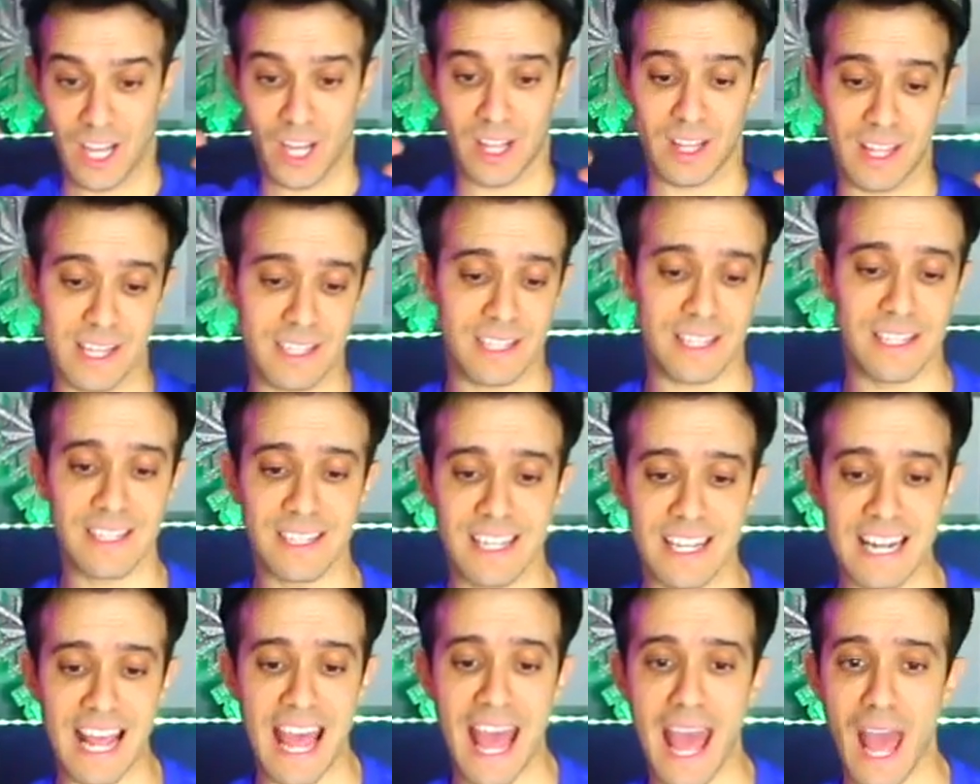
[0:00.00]
This is
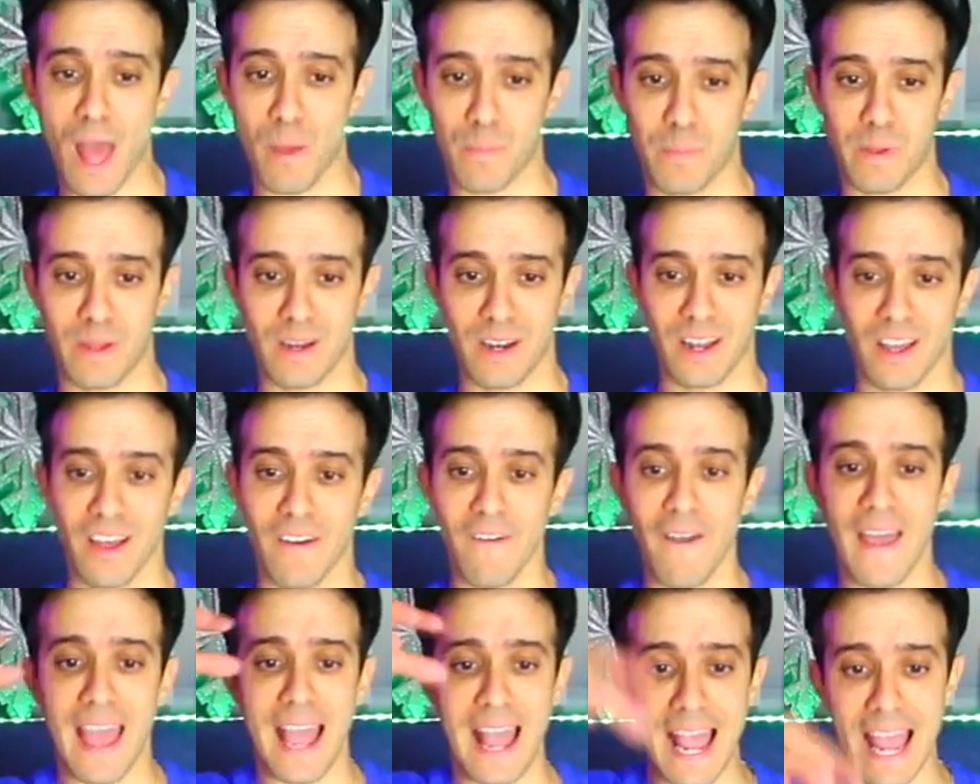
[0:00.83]
gonna happen.
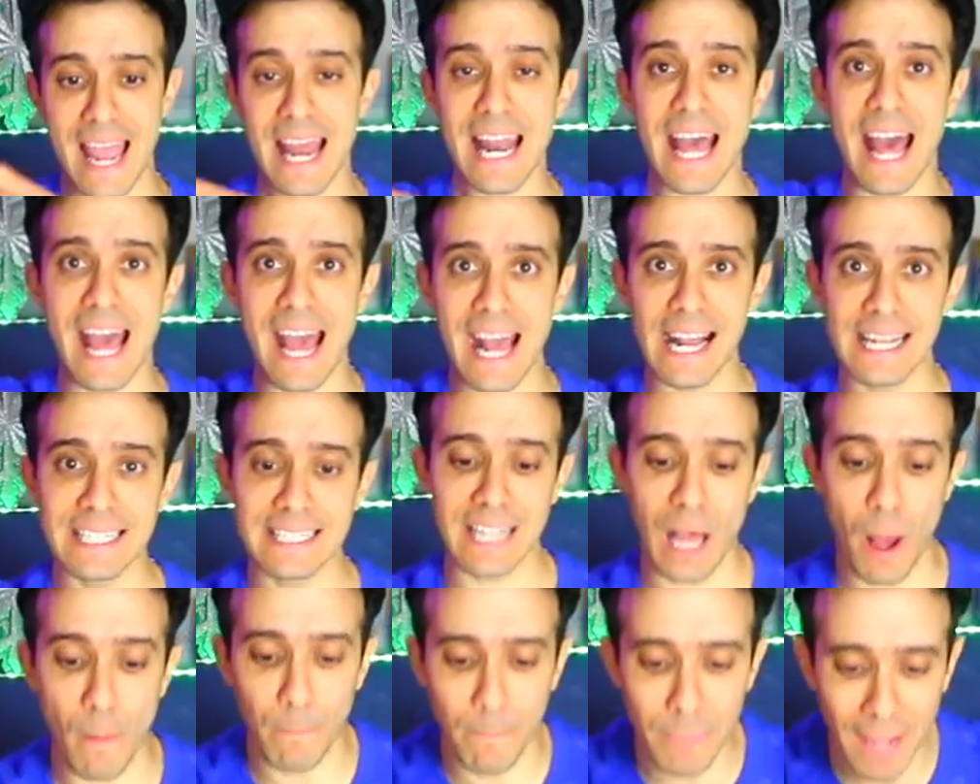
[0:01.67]
8 eggs
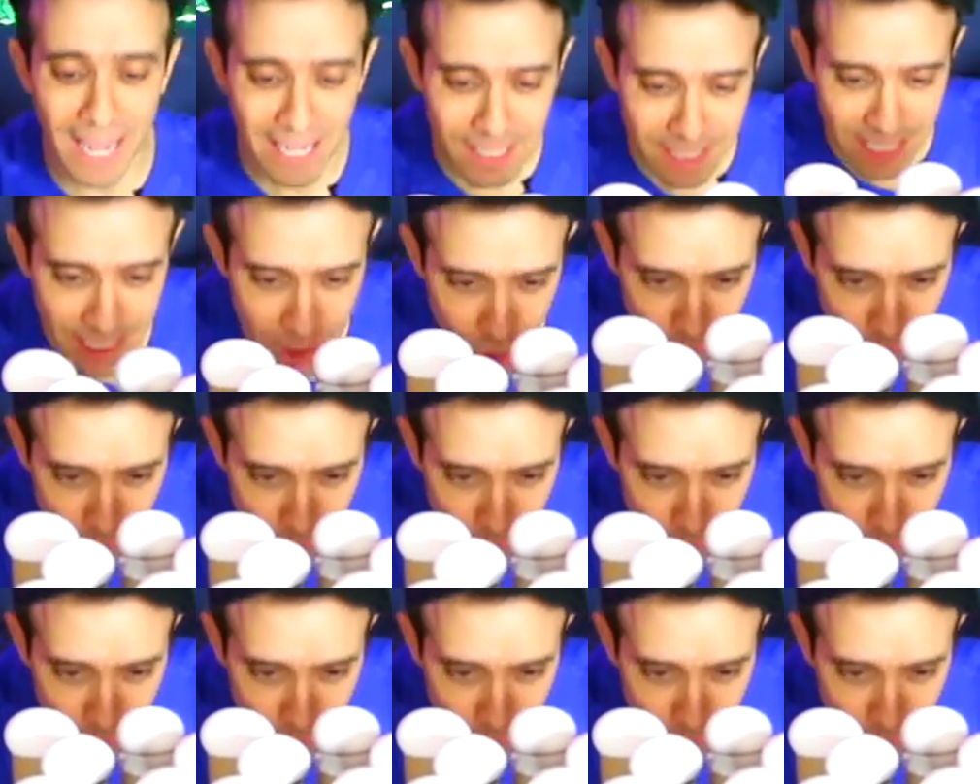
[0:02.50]
about to